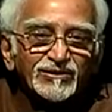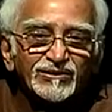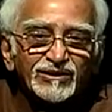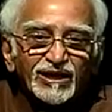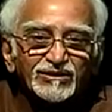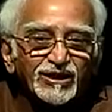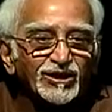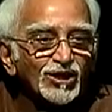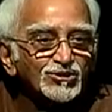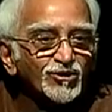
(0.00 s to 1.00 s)
that the
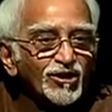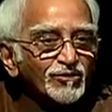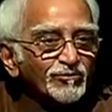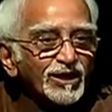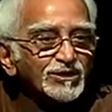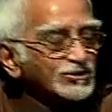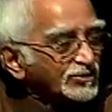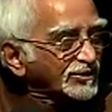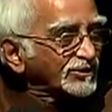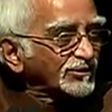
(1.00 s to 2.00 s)
cultural events
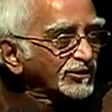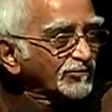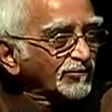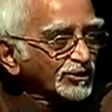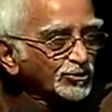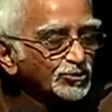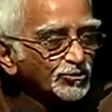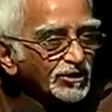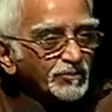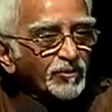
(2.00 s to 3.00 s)
were
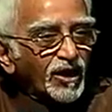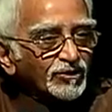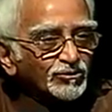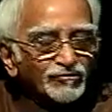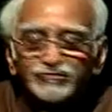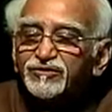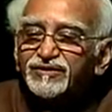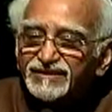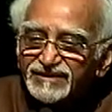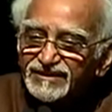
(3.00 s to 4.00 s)
usually part of
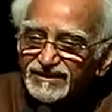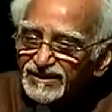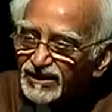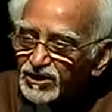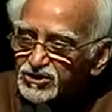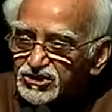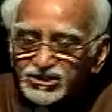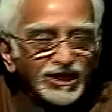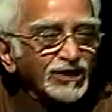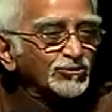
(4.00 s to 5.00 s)
a
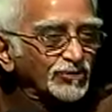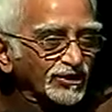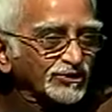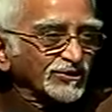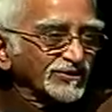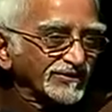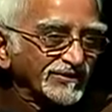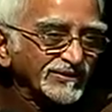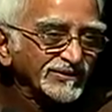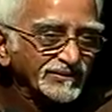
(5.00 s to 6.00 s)
state occasion,
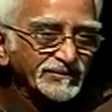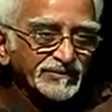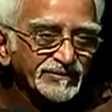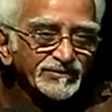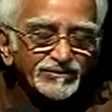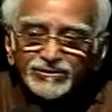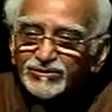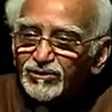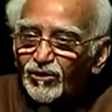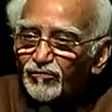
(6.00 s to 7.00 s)

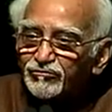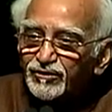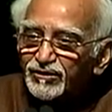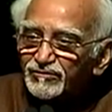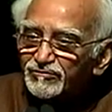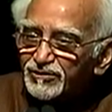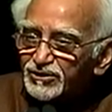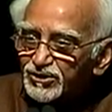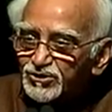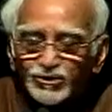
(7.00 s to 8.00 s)
often
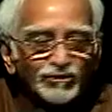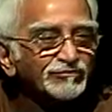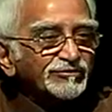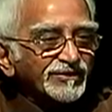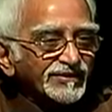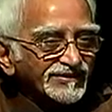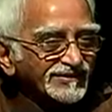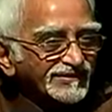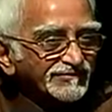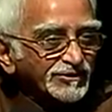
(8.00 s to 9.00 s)
visits of
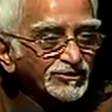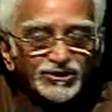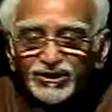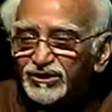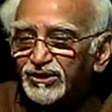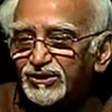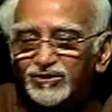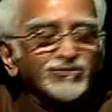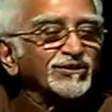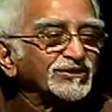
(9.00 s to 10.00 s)
visiting
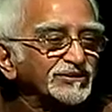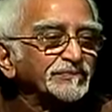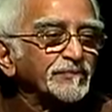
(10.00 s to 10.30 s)
dignitaries.